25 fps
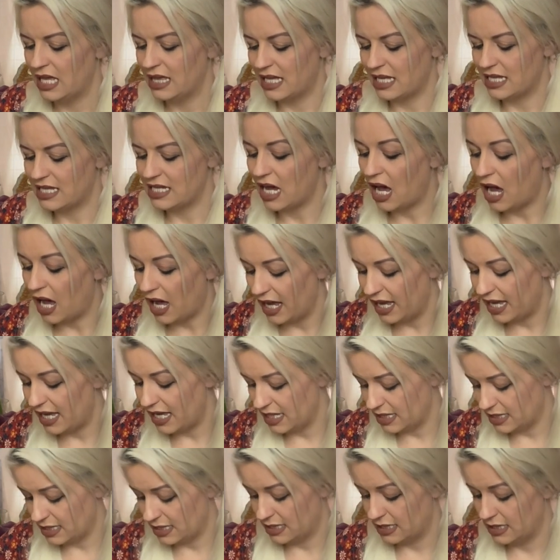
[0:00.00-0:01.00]
They're
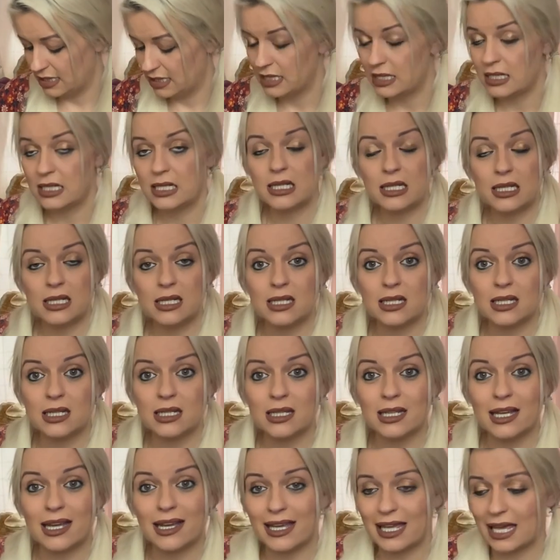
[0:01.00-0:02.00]
tired,
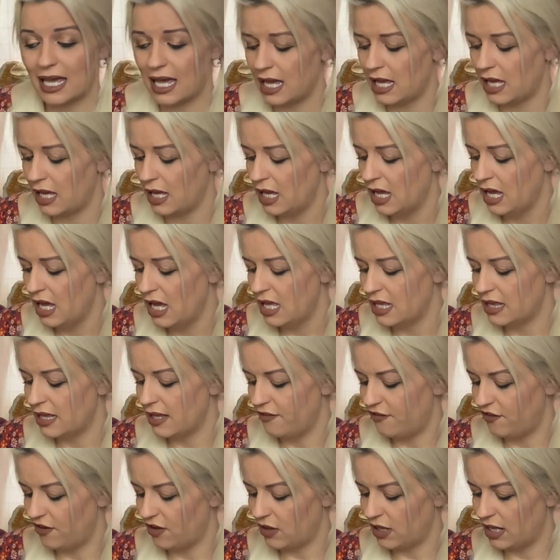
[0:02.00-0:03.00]
okay? They
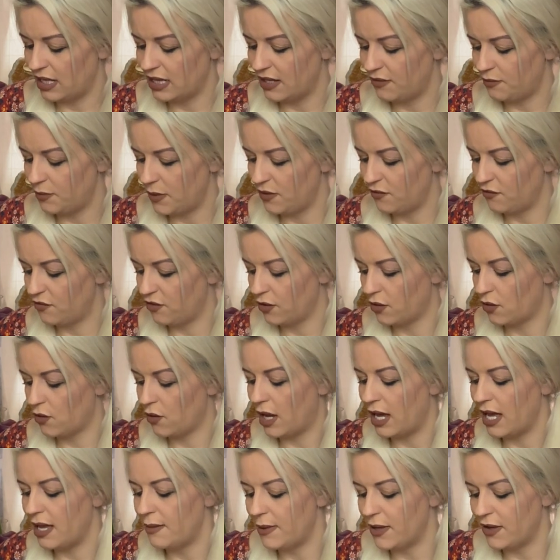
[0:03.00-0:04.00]
feel like they've been through
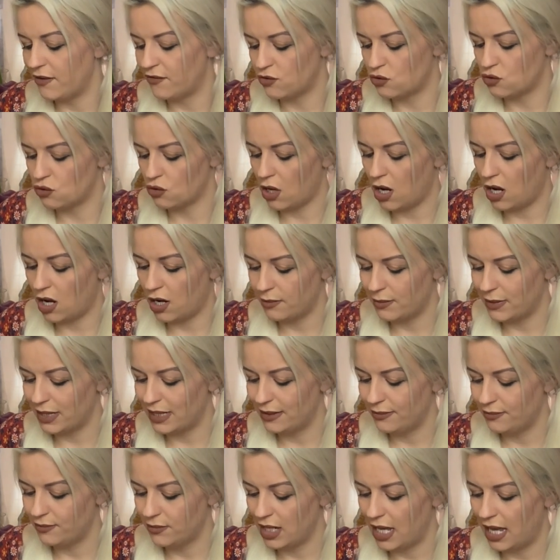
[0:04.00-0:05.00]
quite a bit of
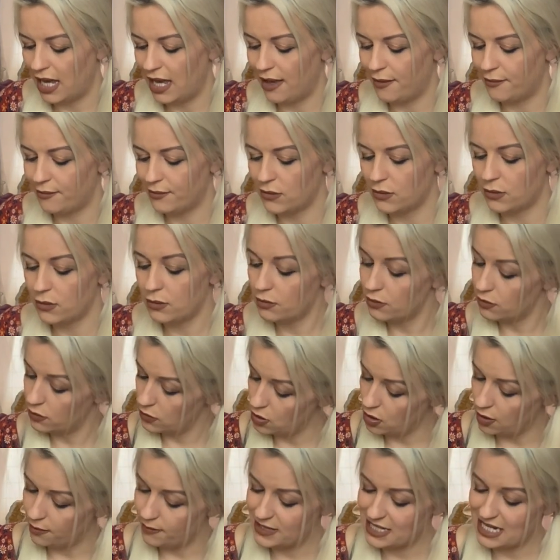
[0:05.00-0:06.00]
drama,
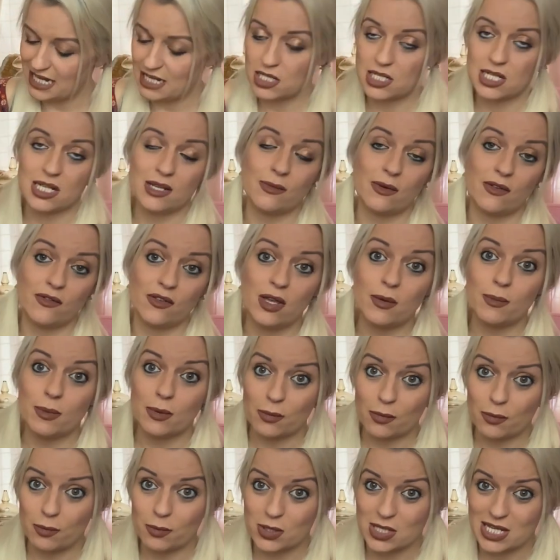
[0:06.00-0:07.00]
not potentially with you,
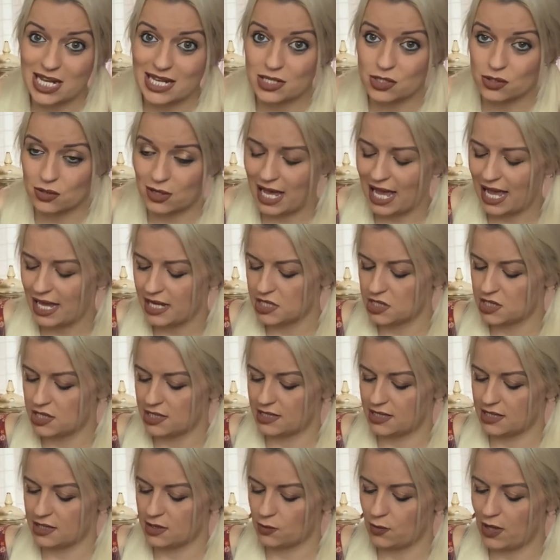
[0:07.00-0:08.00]
but with potential
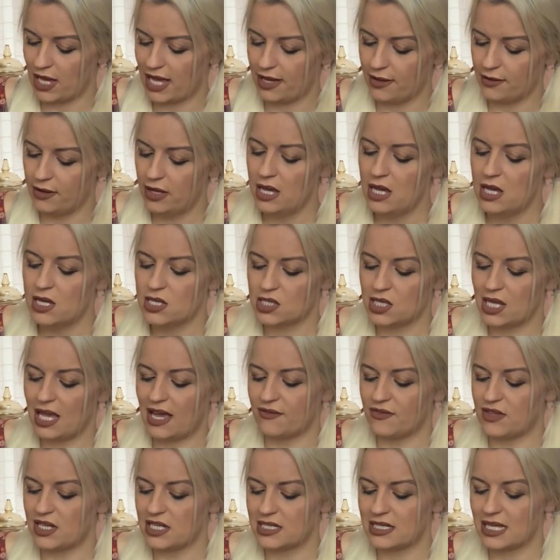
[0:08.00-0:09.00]
extras as well. So you
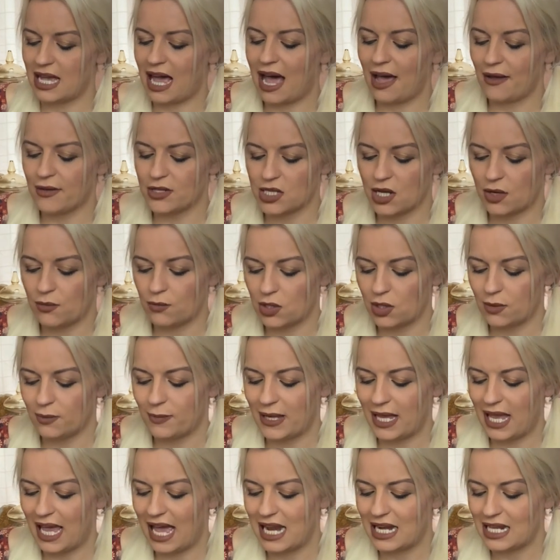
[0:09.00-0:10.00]
have this, I don't want to
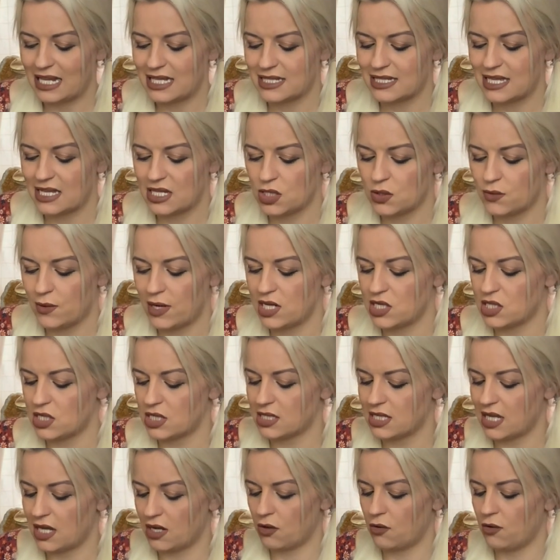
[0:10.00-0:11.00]
be in any
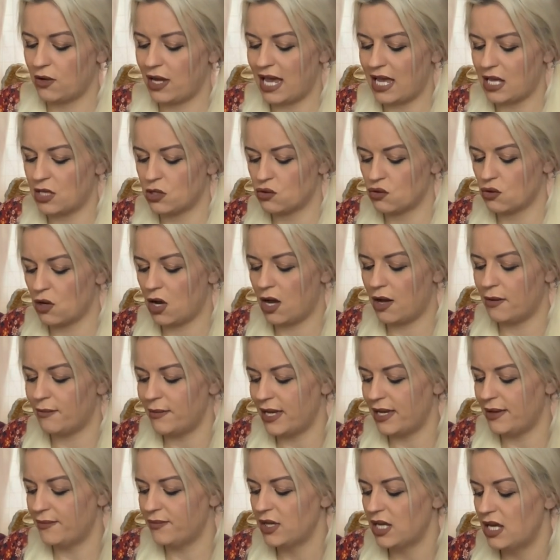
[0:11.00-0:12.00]
situations that create
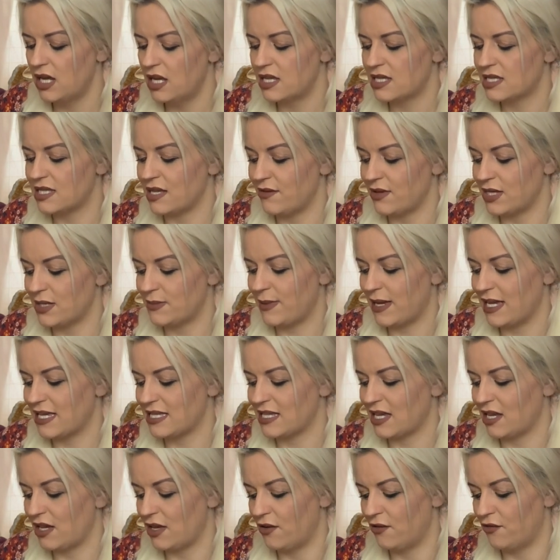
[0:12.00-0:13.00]
drama, so it's
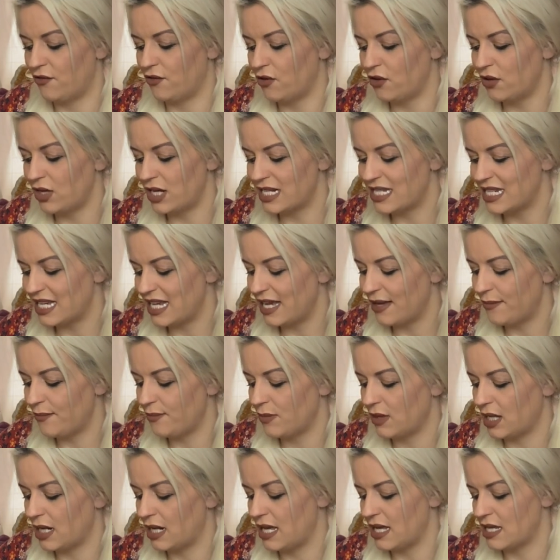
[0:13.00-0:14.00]
best I avoid it.
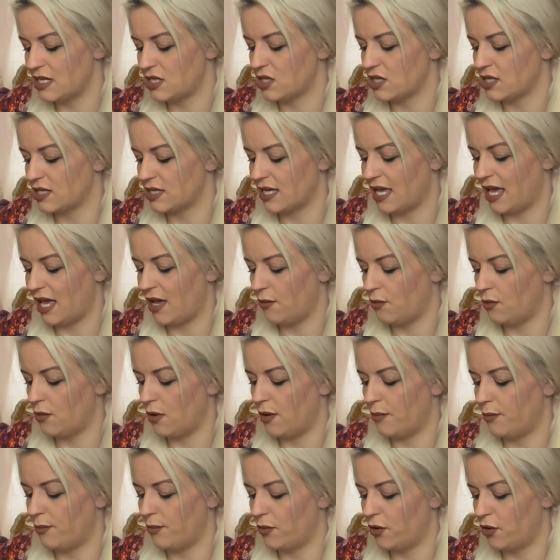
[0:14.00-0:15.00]
And let's just get
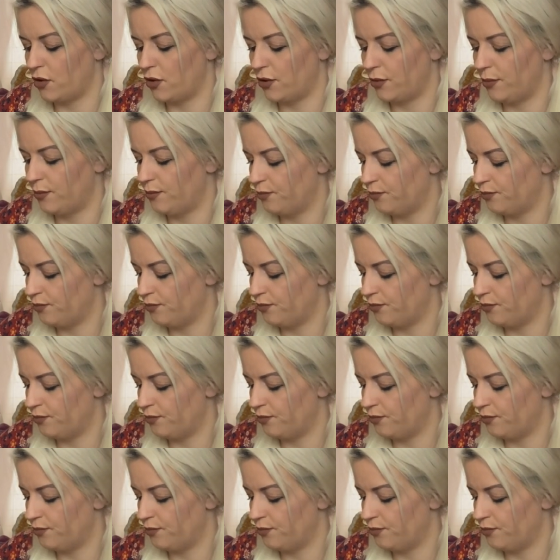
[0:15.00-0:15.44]
one more.